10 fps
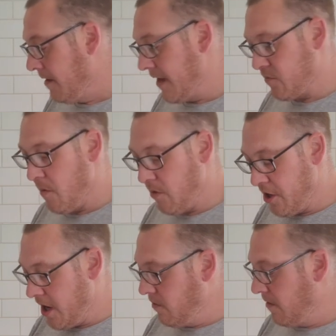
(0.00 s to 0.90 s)
That's what we're
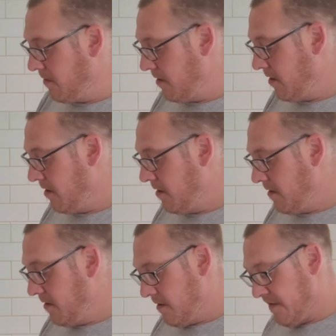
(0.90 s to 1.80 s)
going to do.
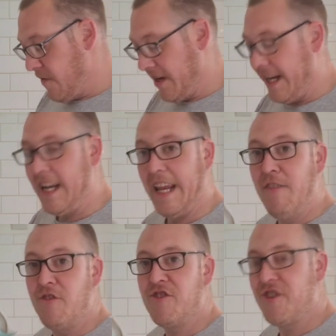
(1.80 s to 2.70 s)
It's fucking
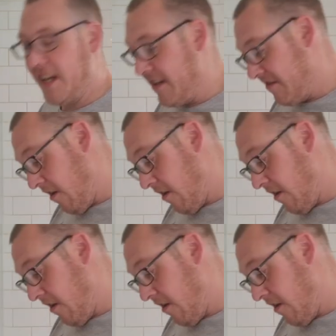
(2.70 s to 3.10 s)
clearance stickers